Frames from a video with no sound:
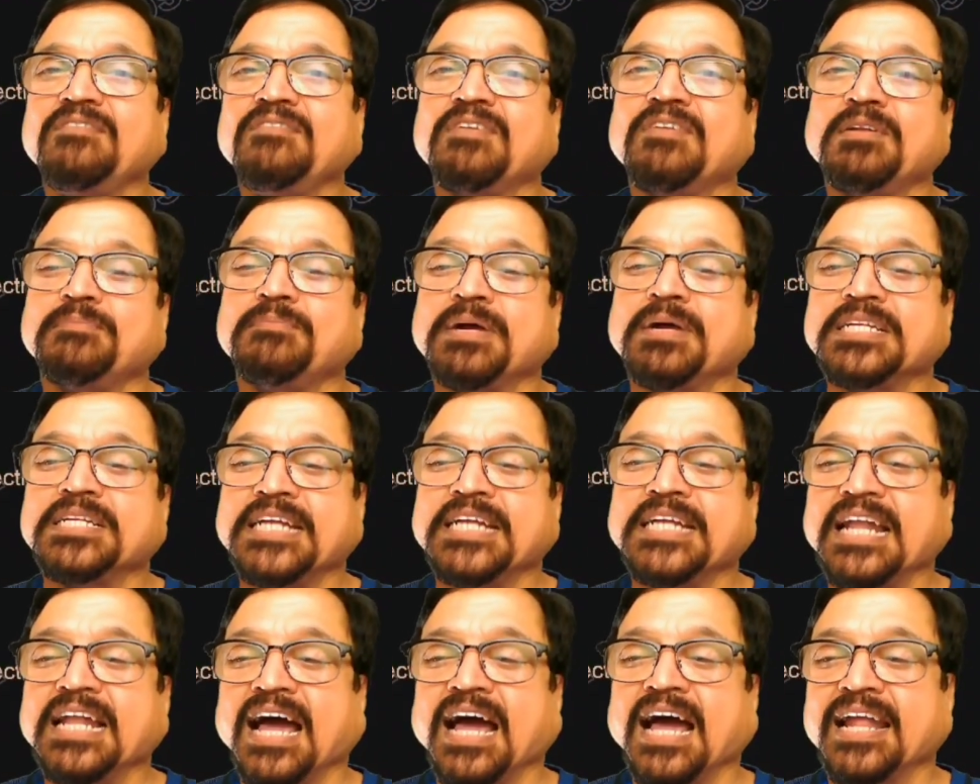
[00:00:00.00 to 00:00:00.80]

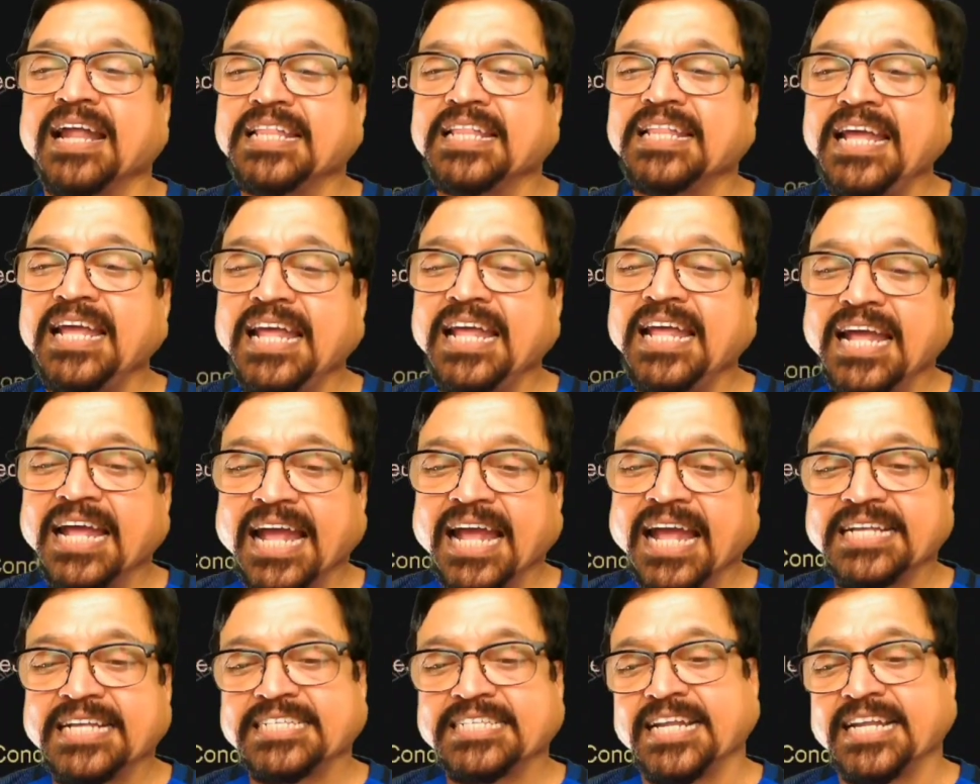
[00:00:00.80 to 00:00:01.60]

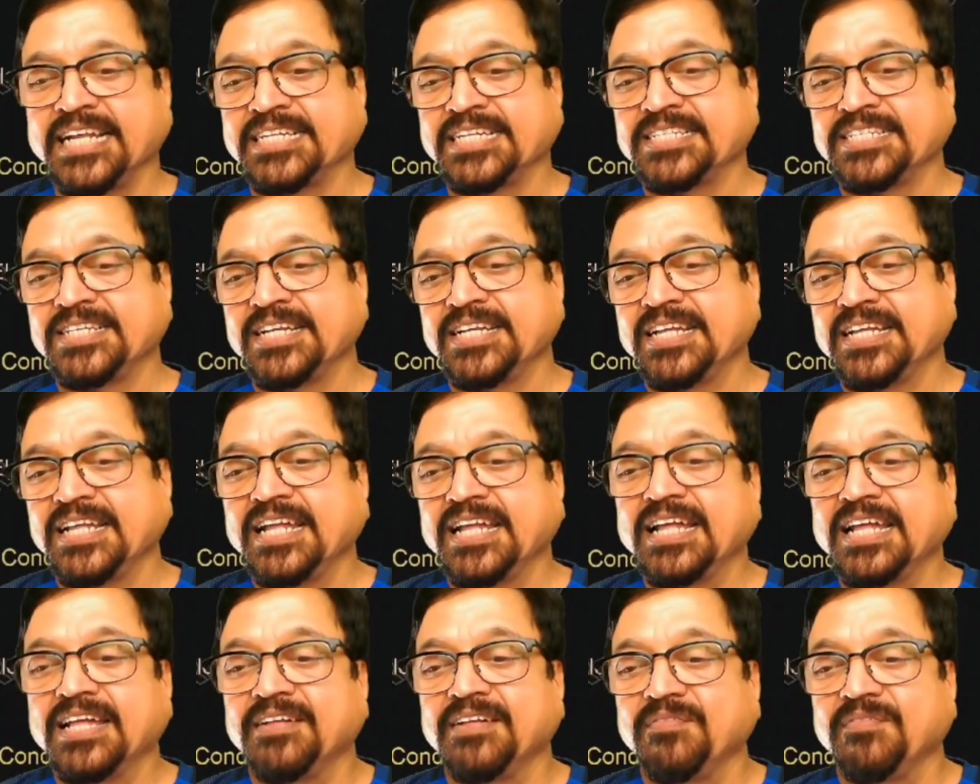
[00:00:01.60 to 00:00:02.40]
99% production is
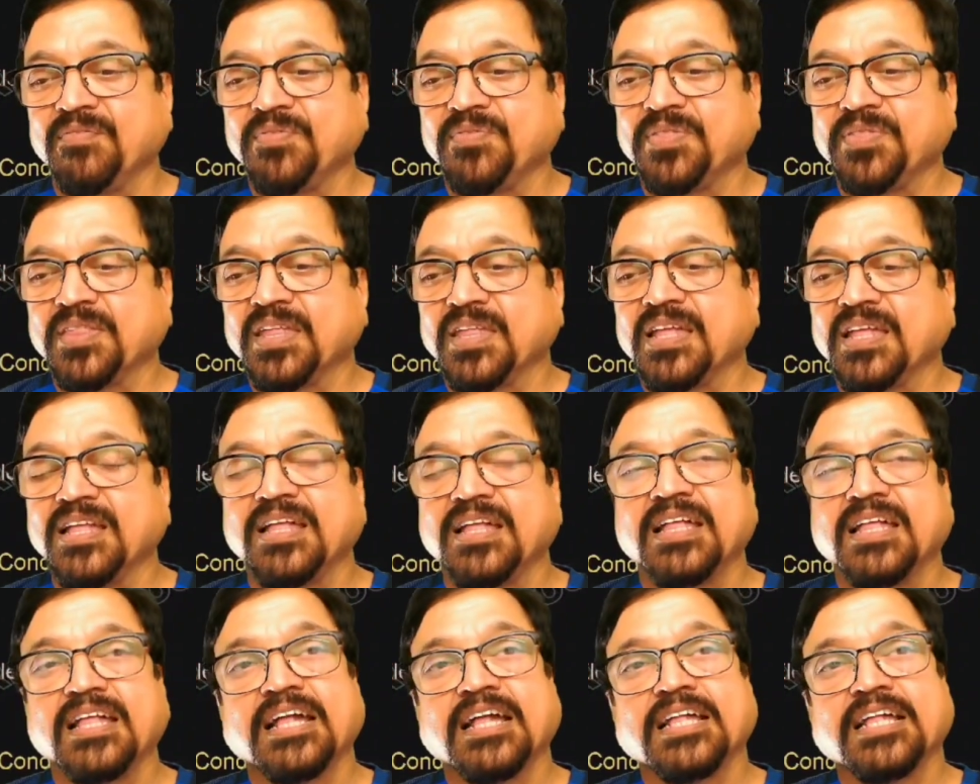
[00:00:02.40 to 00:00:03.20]
of
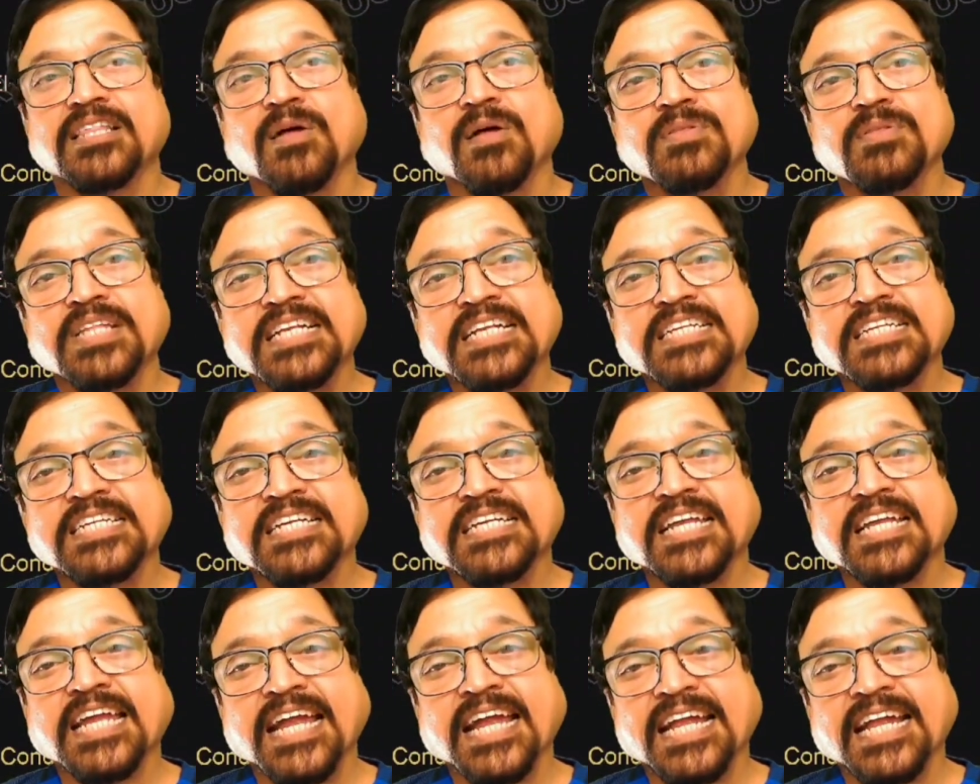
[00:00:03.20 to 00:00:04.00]
heat and
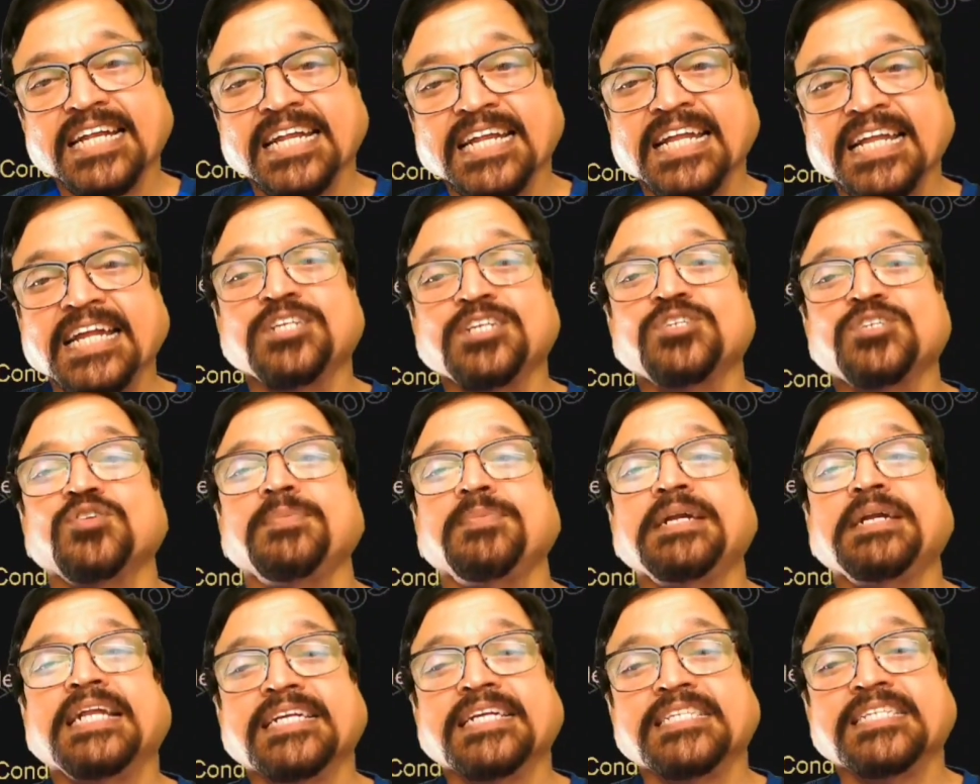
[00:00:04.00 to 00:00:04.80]
hardly 1%
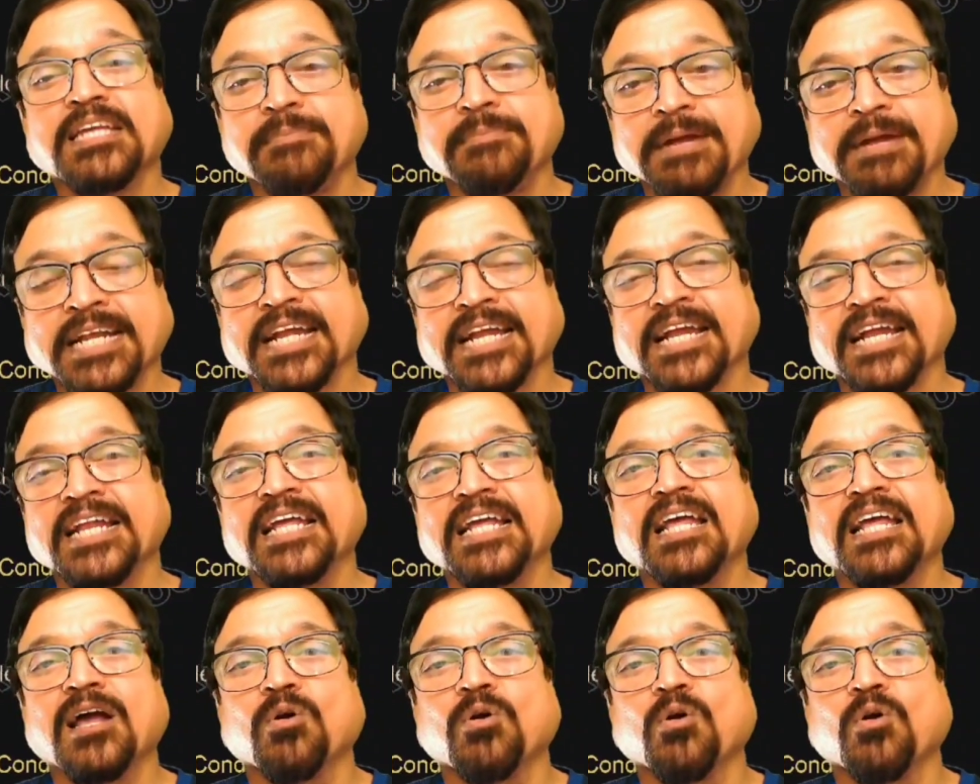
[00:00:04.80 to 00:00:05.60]
are the
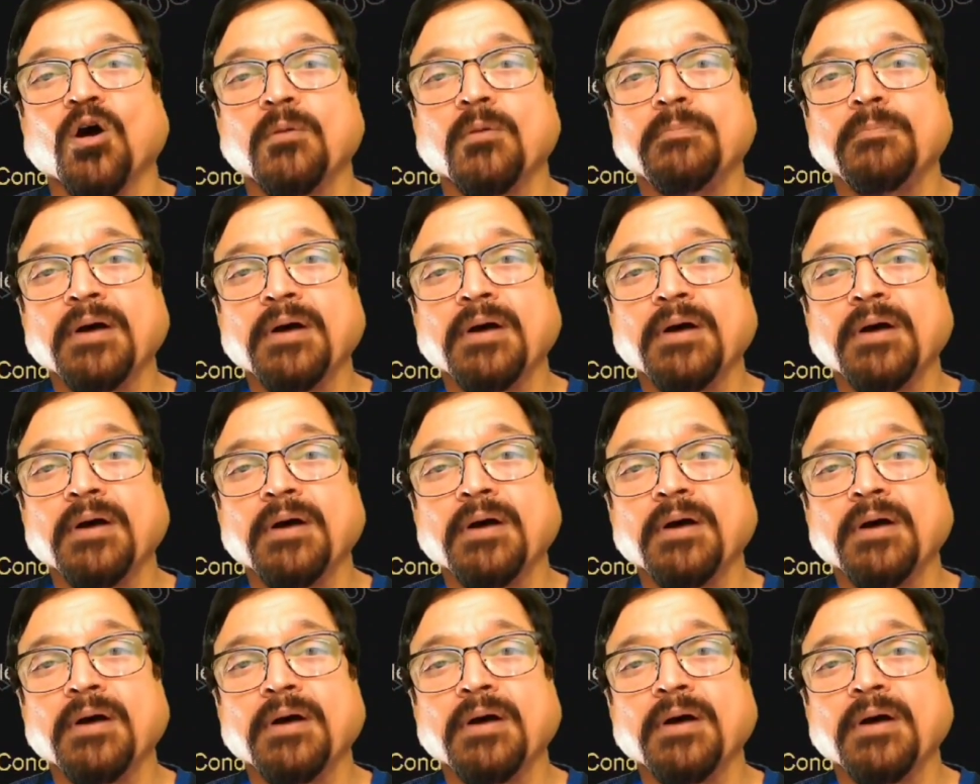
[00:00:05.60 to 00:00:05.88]
X-rays.